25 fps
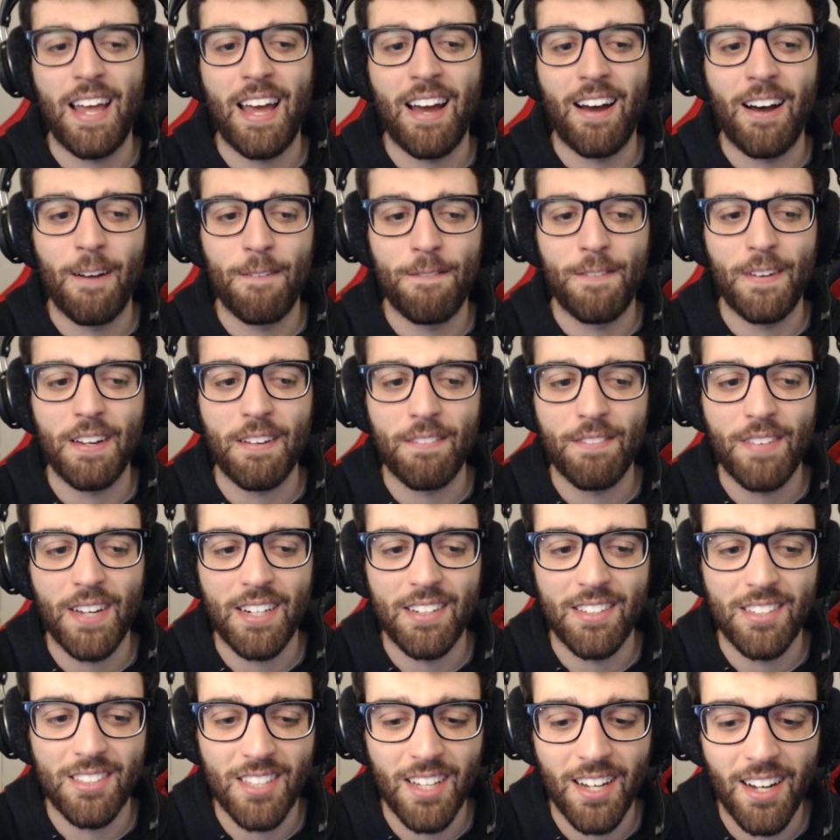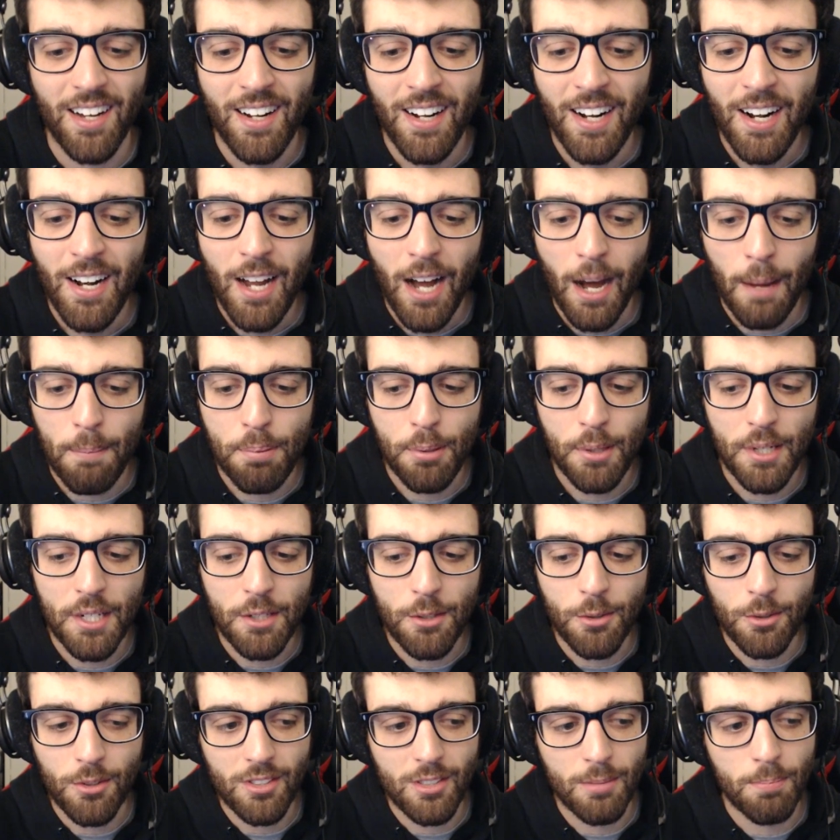I think that is a pretty
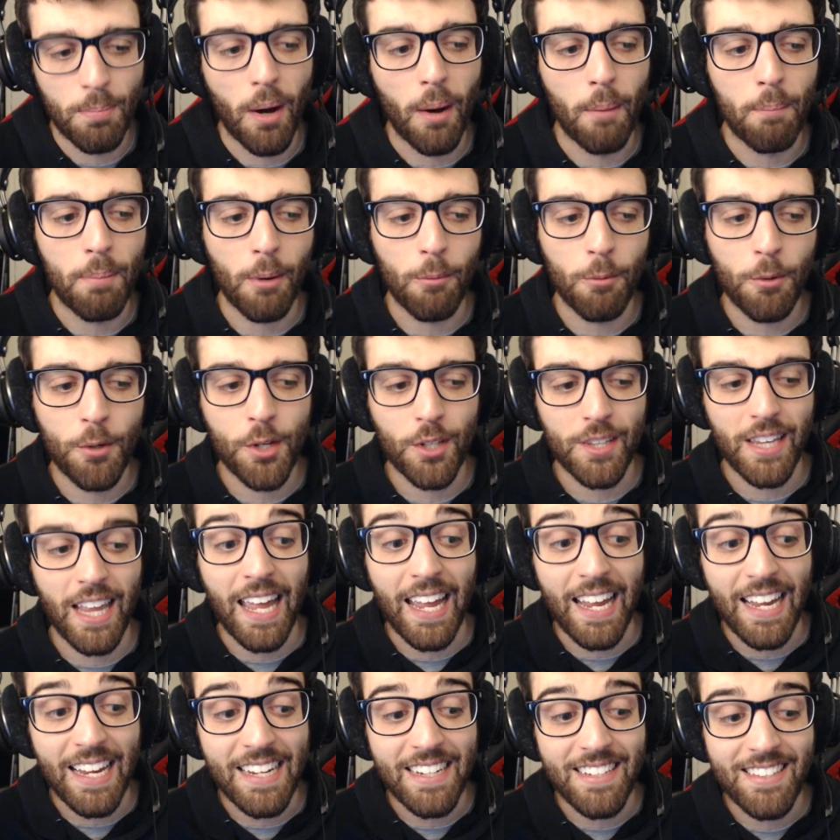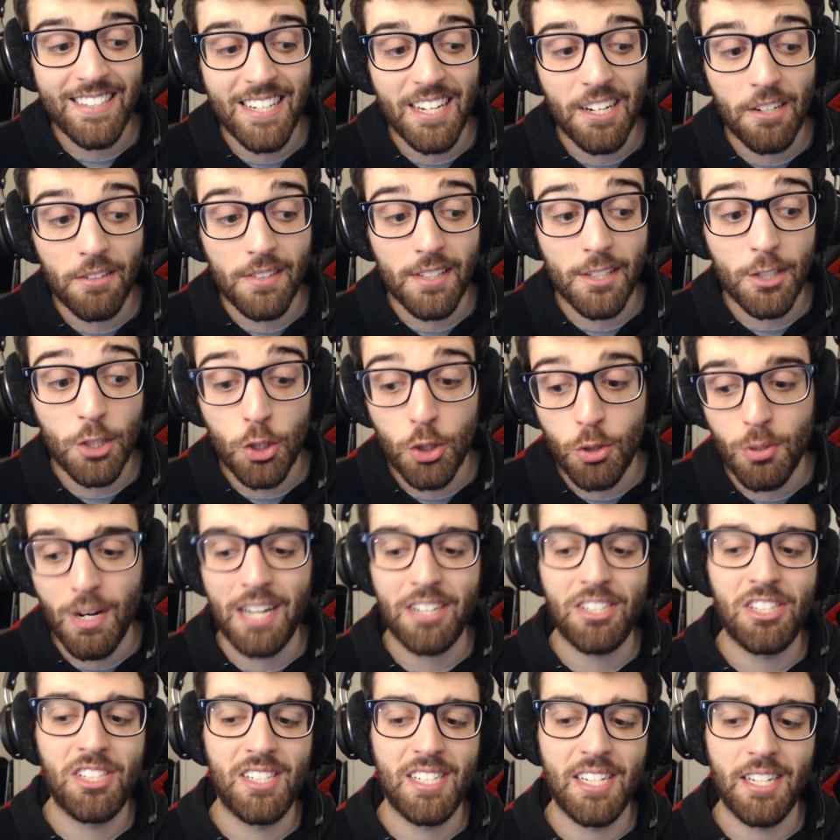good spot. But we've got the E tier and the
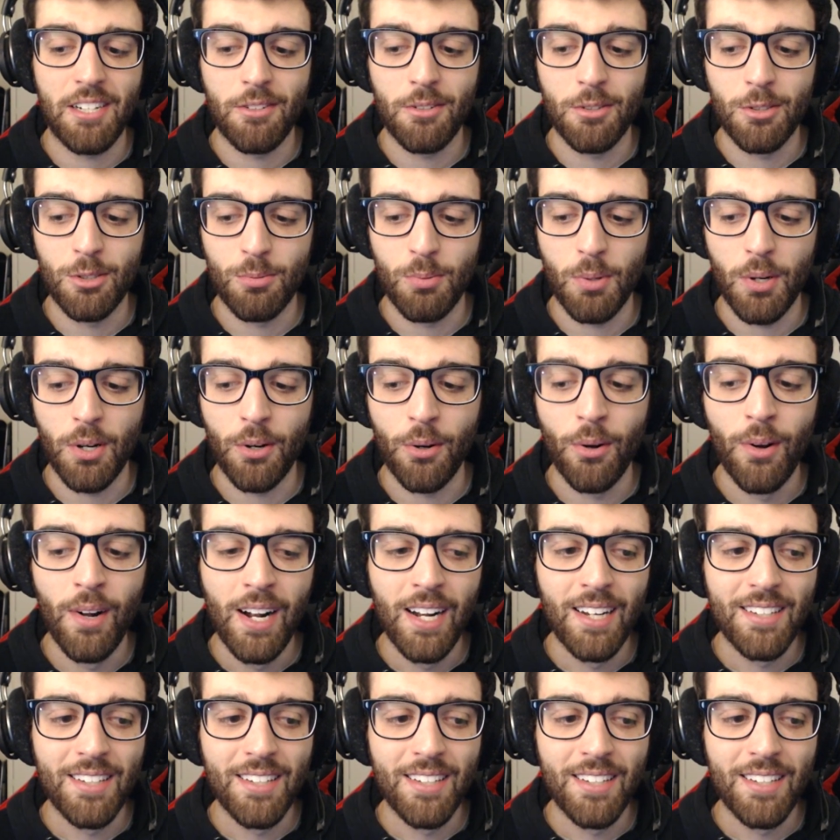trash tier as well.